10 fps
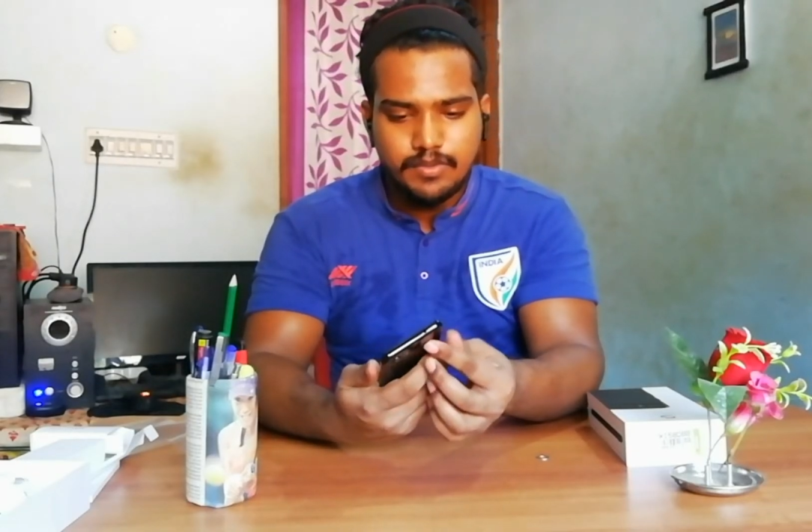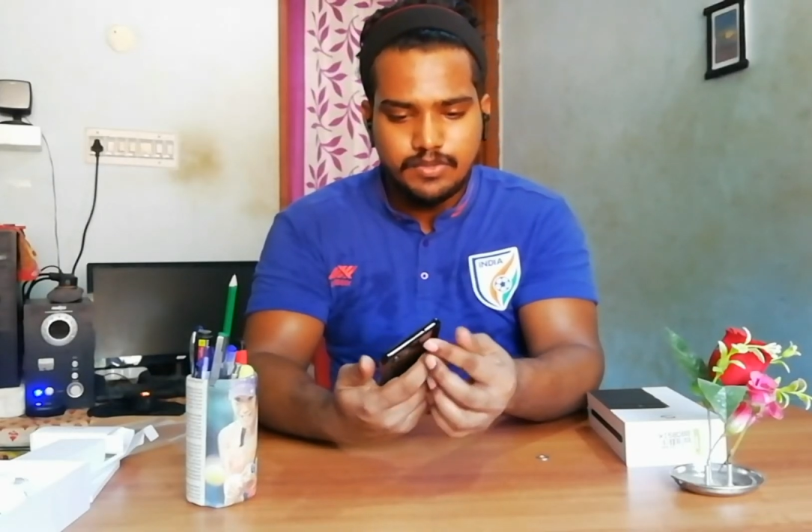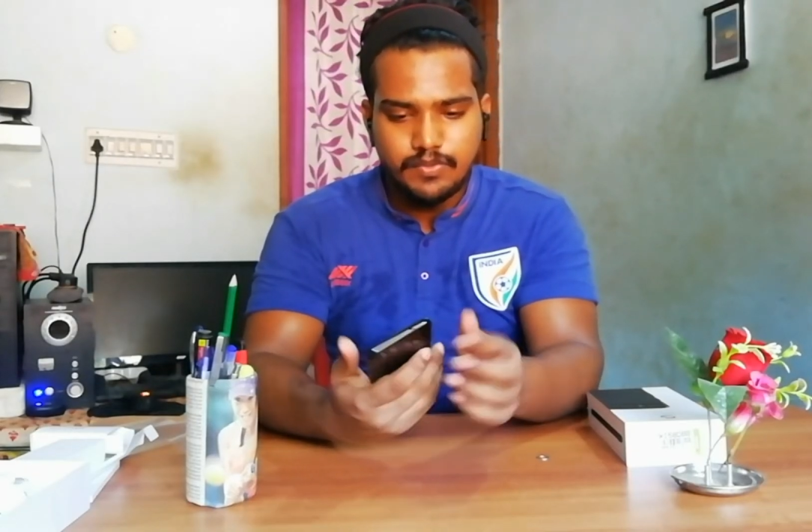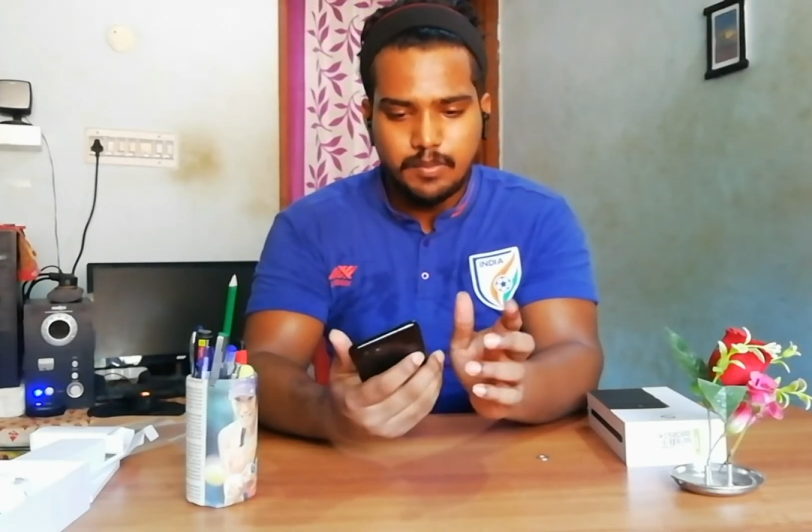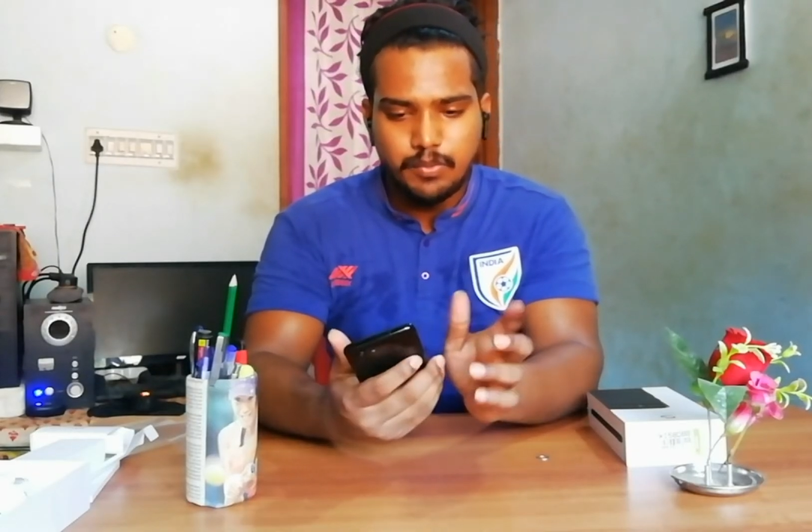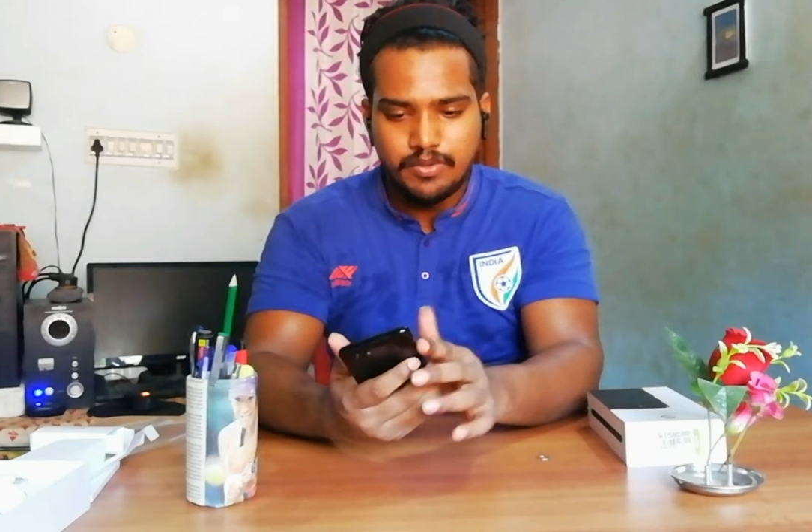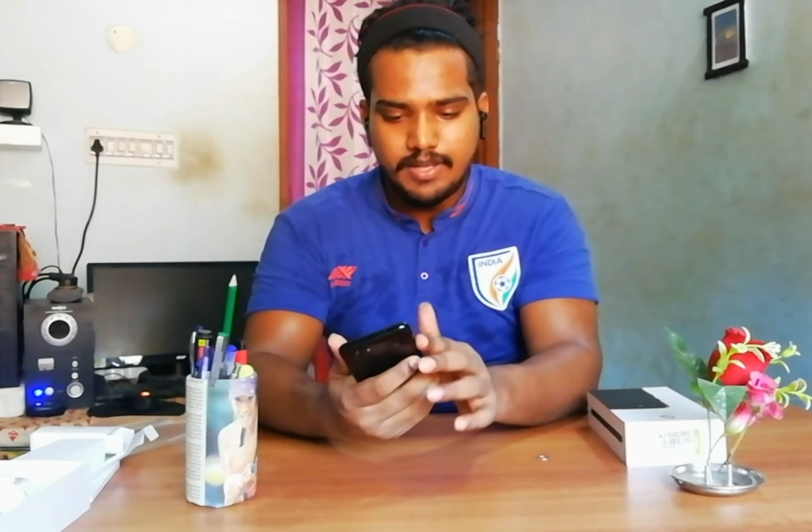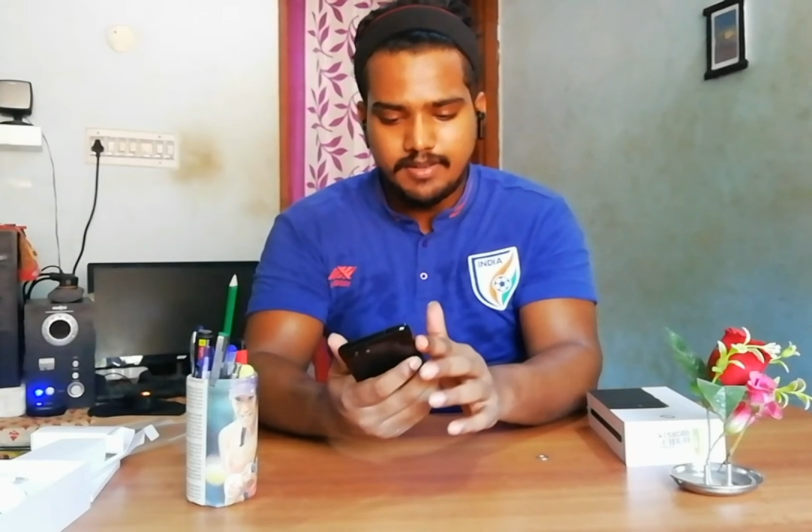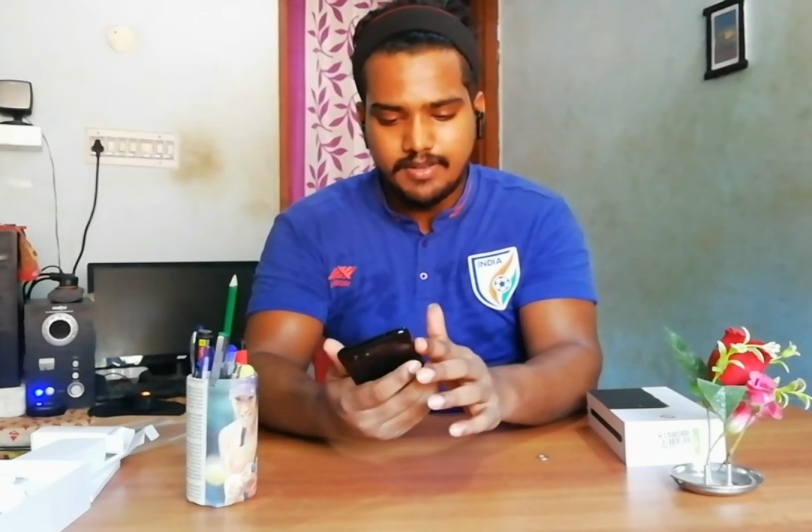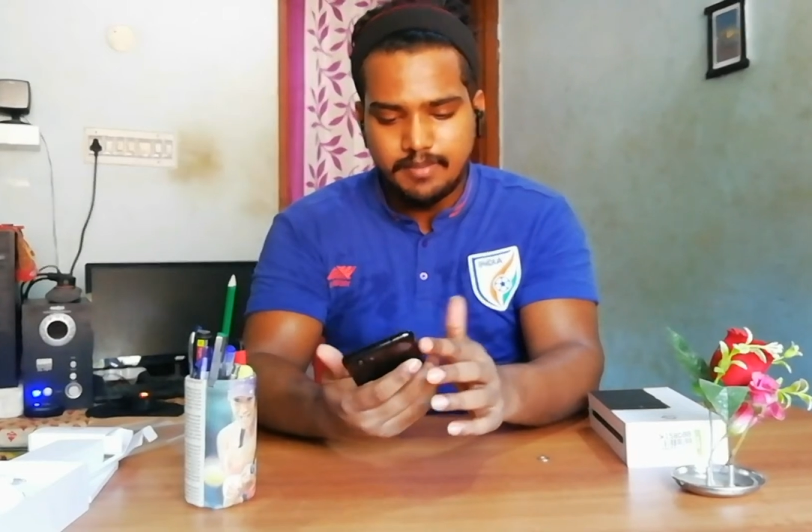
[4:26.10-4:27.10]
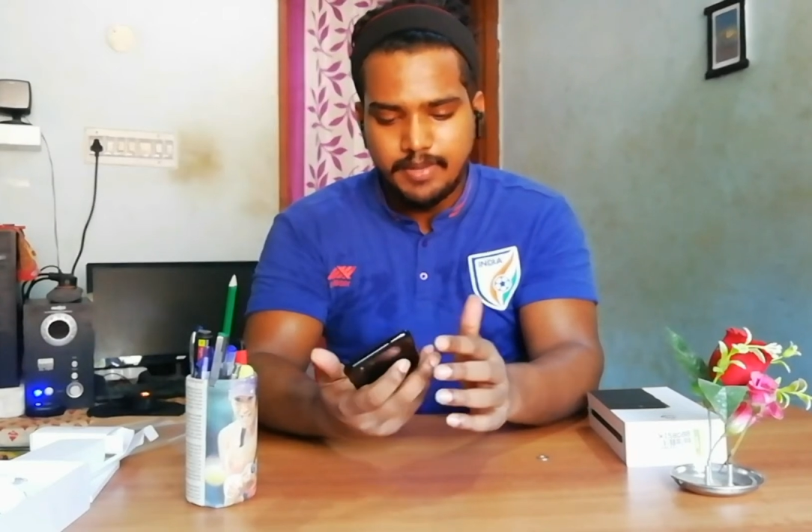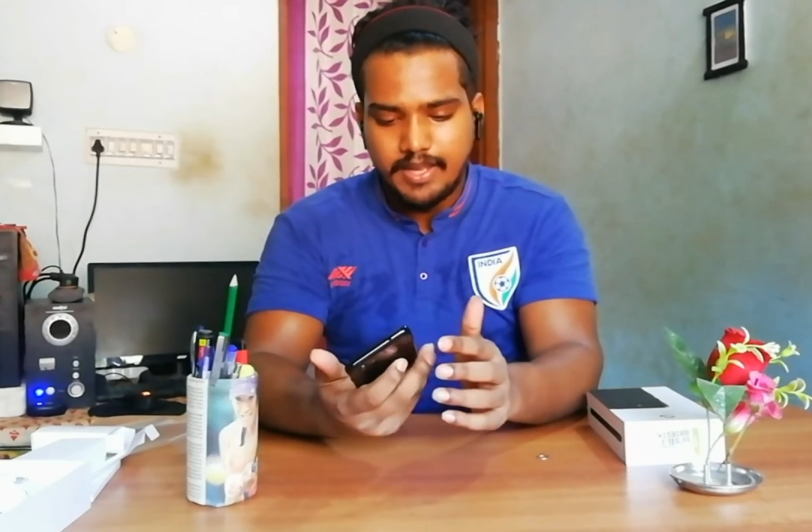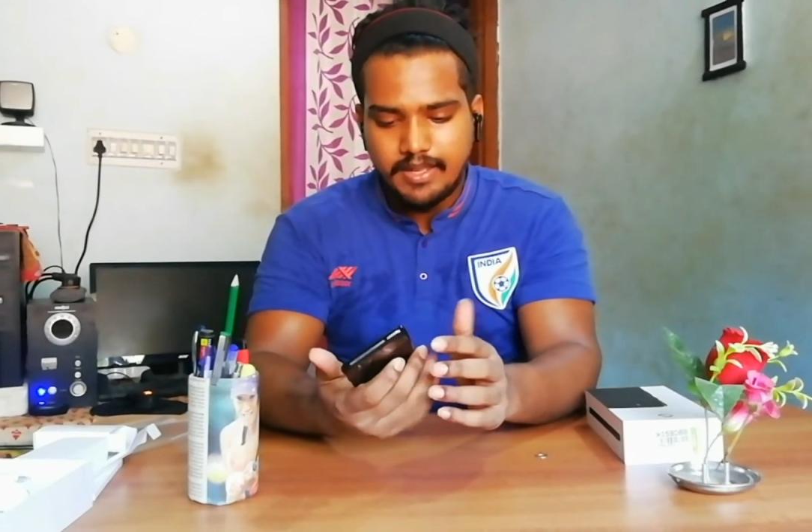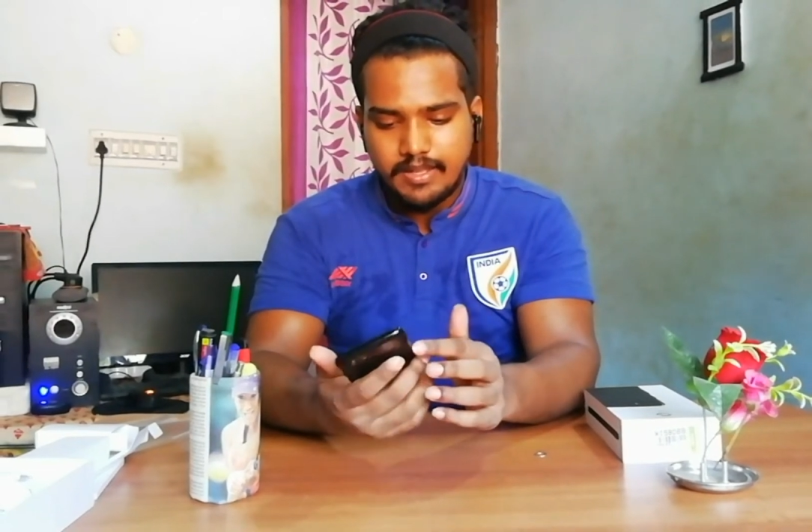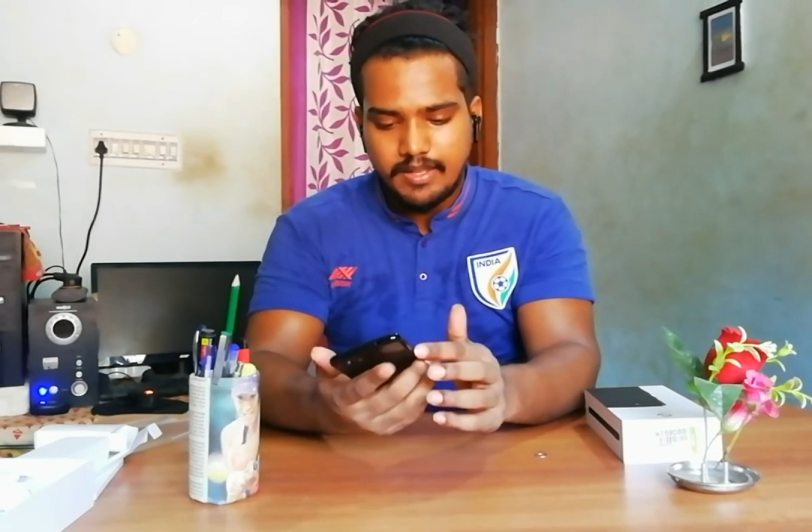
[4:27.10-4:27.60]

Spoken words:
So we'll put that tray back